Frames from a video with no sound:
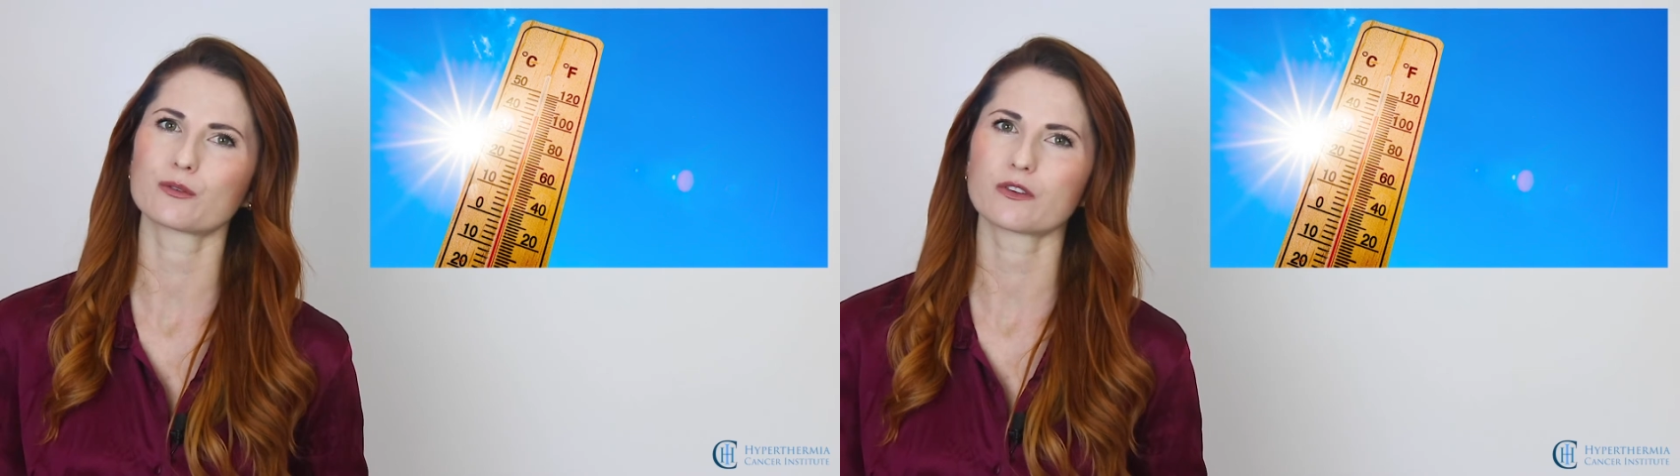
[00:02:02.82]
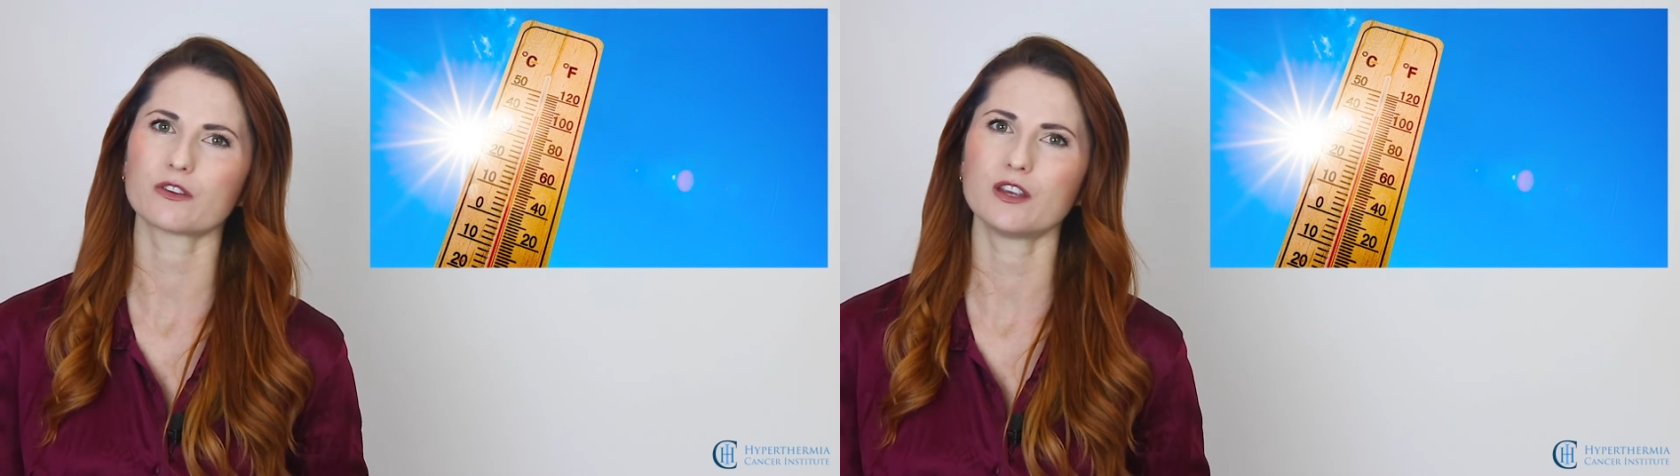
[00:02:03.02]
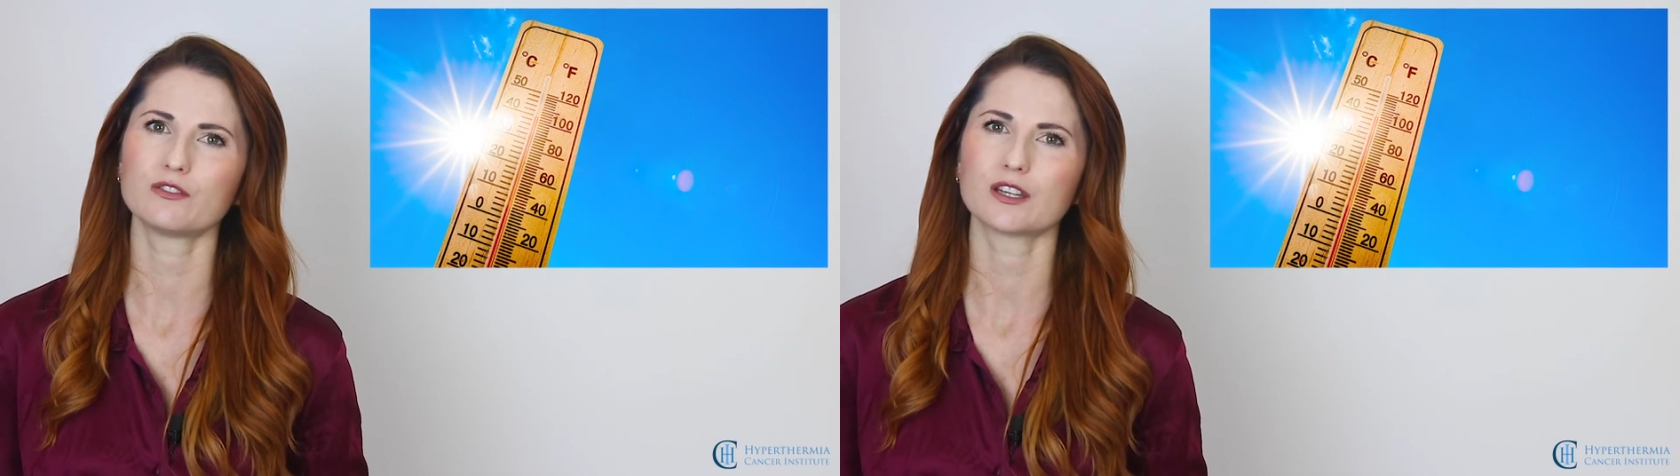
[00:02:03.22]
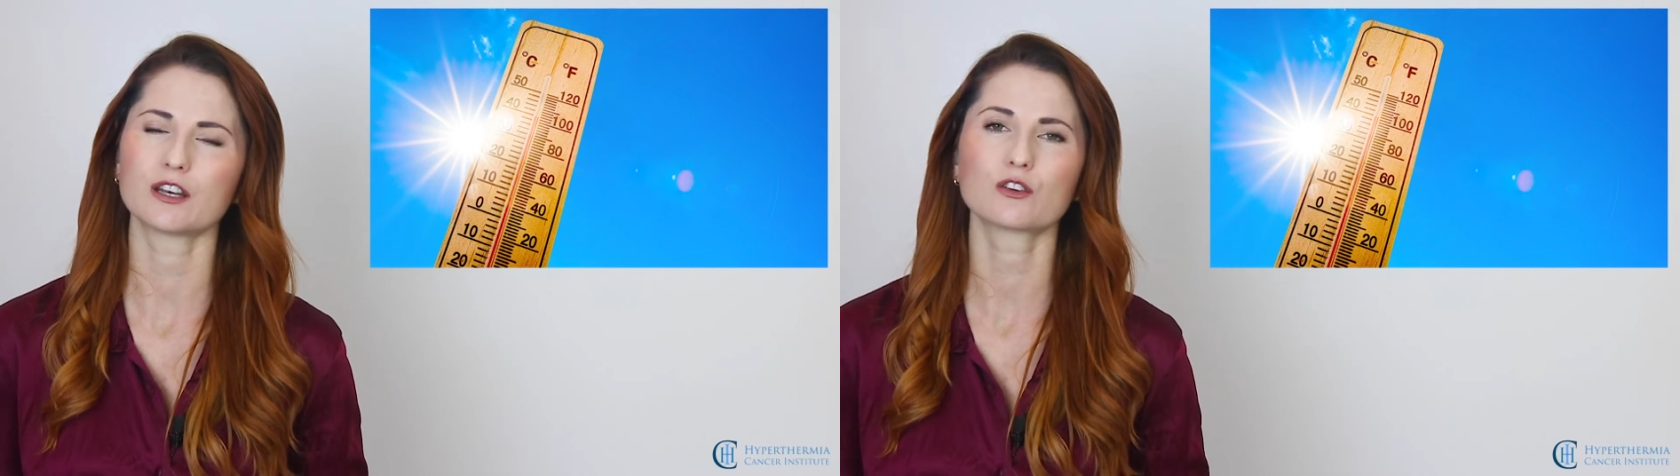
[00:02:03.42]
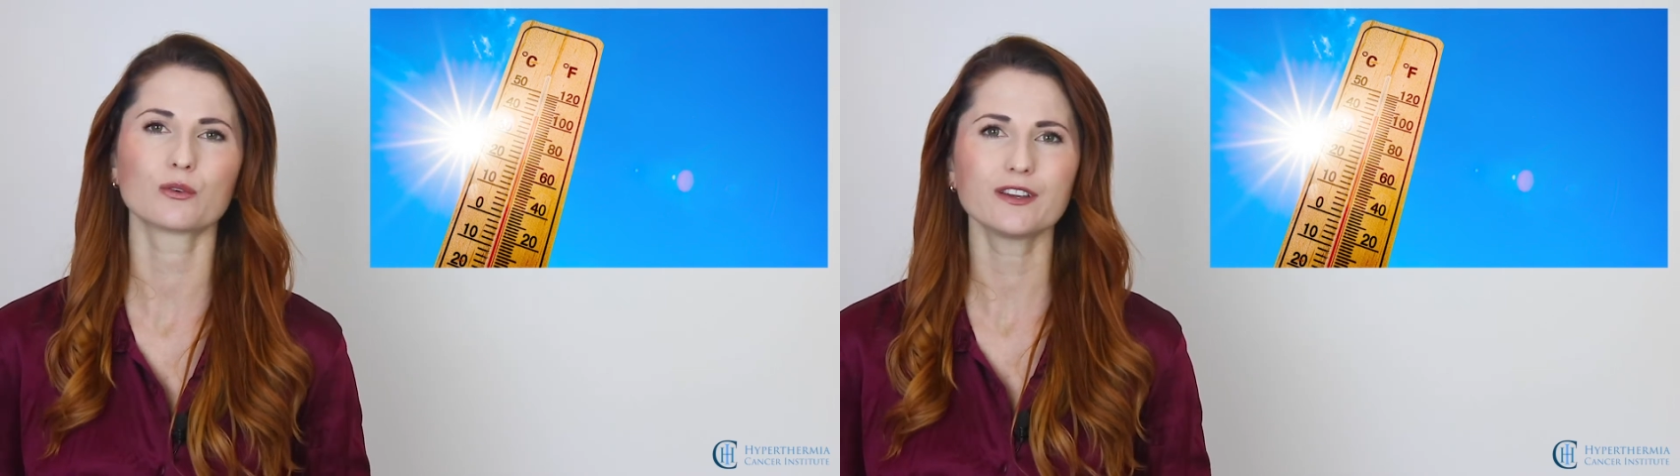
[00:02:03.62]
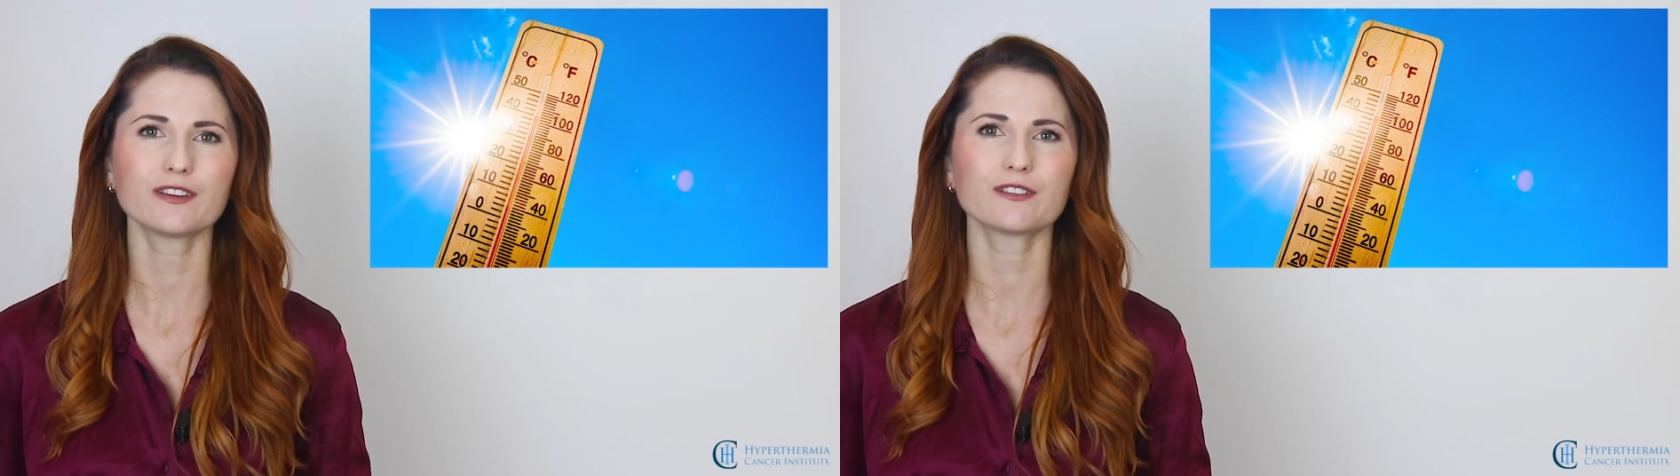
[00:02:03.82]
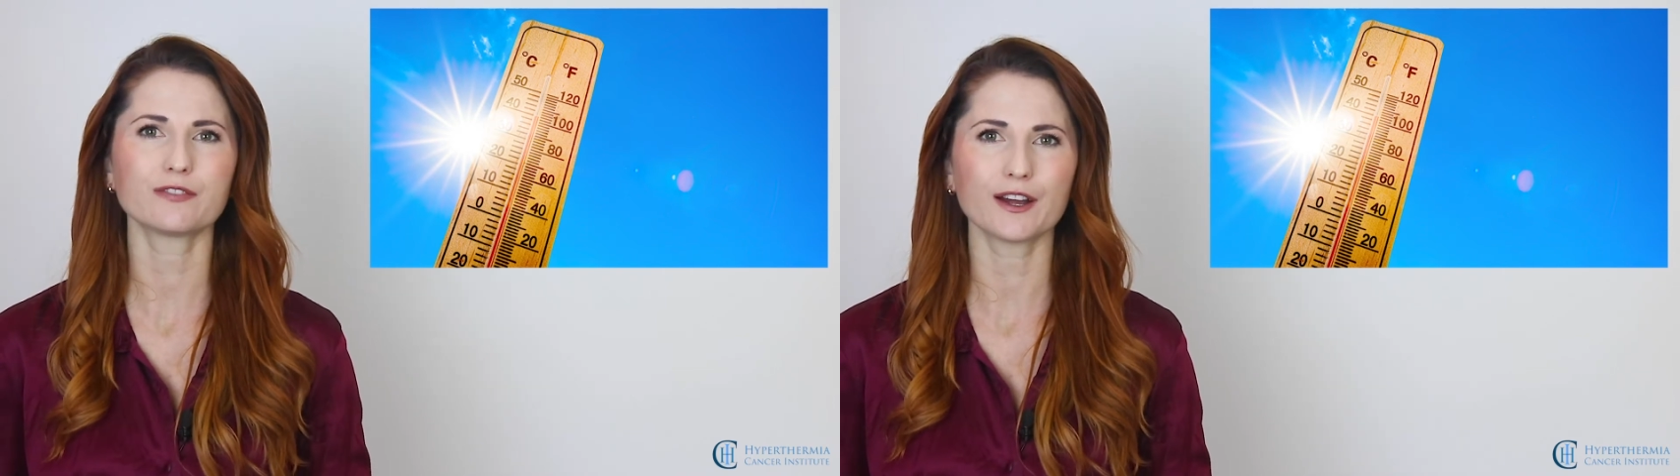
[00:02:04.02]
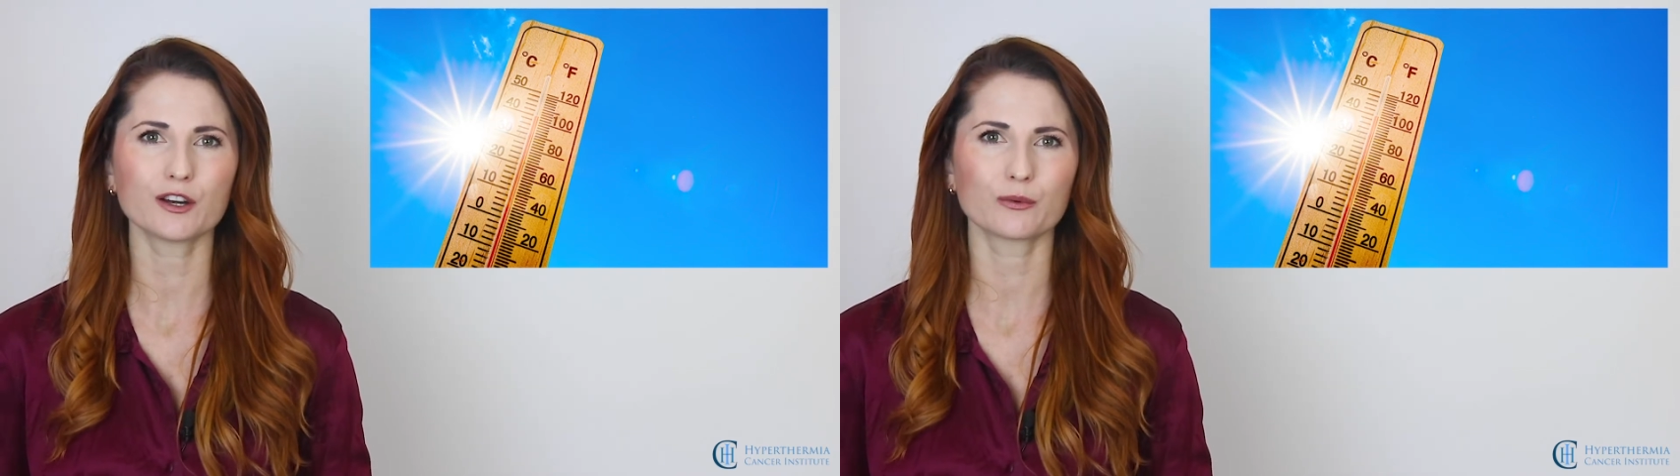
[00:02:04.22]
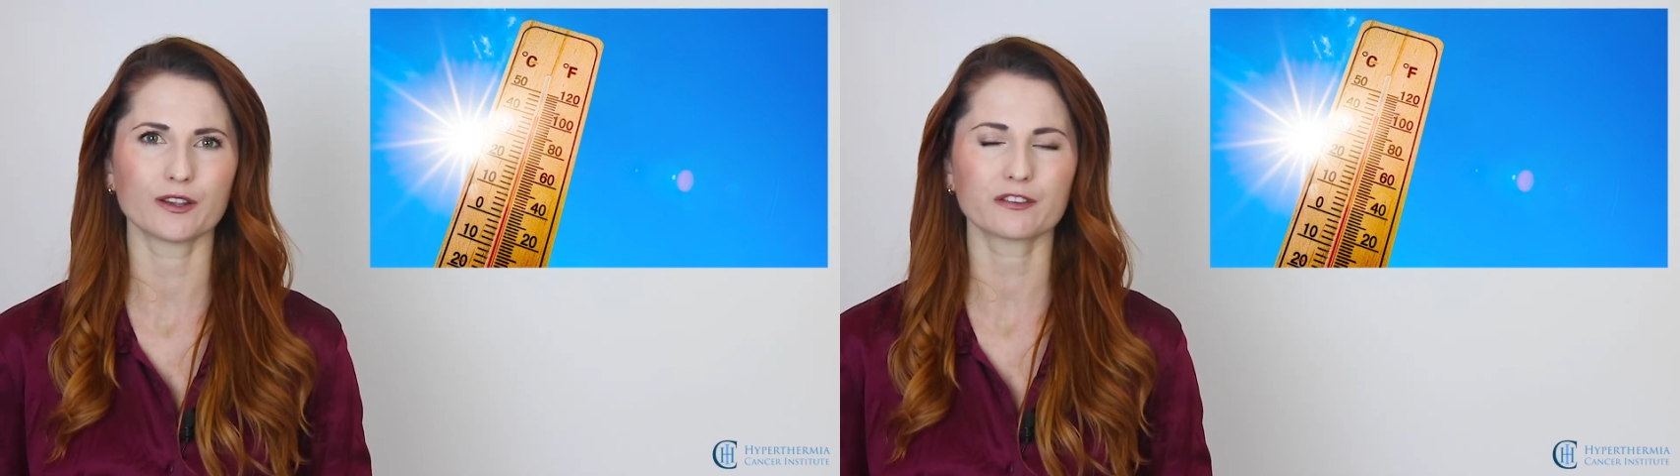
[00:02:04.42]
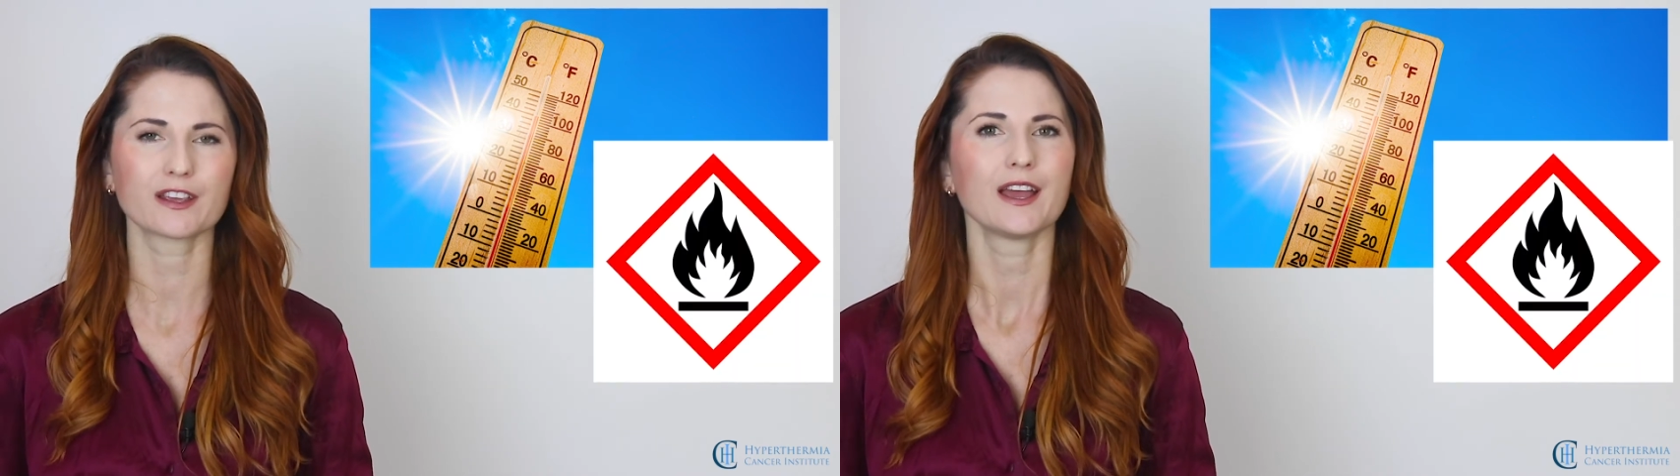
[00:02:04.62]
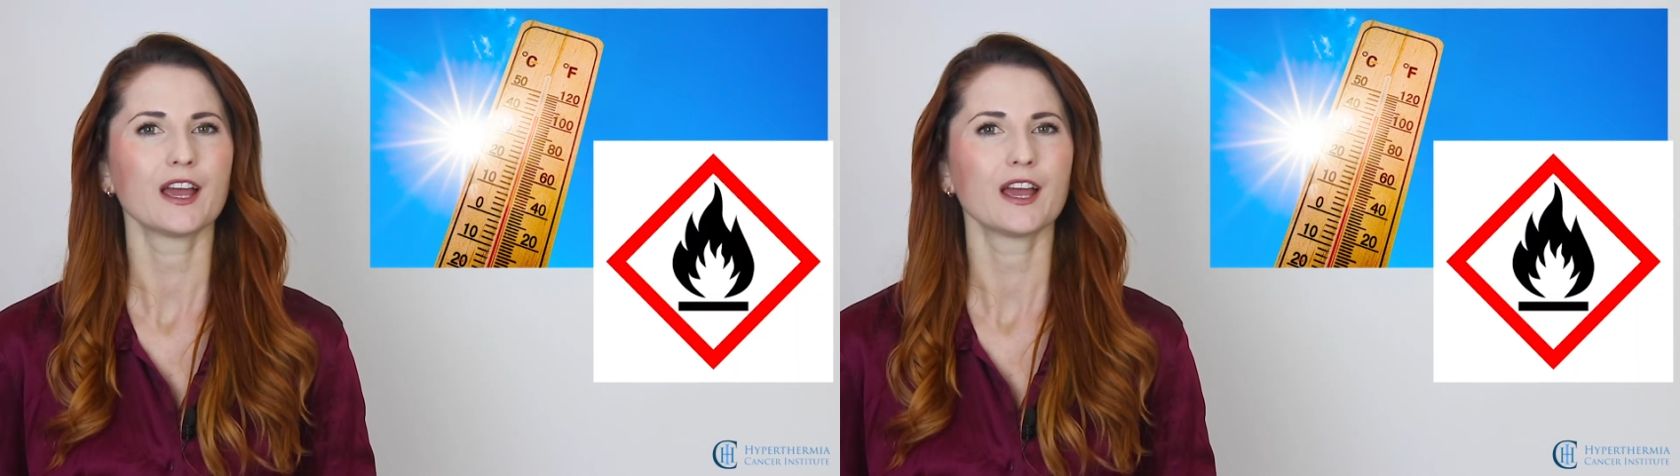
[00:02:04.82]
through this evening, and increasing fire risk